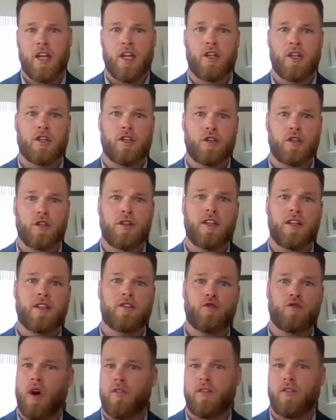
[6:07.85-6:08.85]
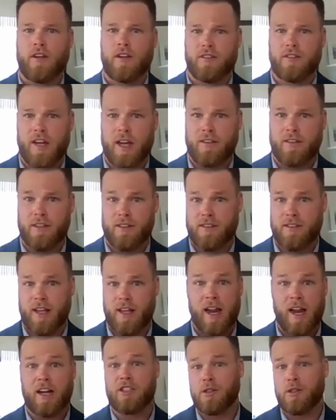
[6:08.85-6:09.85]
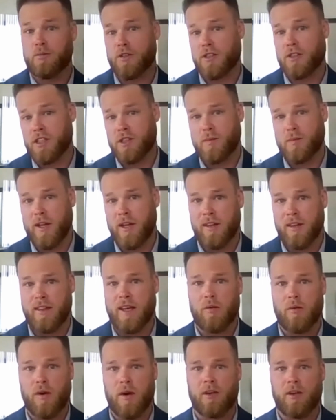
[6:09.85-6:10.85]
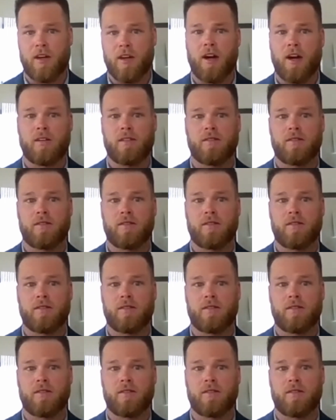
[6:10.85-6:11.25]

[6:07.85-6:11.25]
including 1,200 dentists that actually participated in that webinar.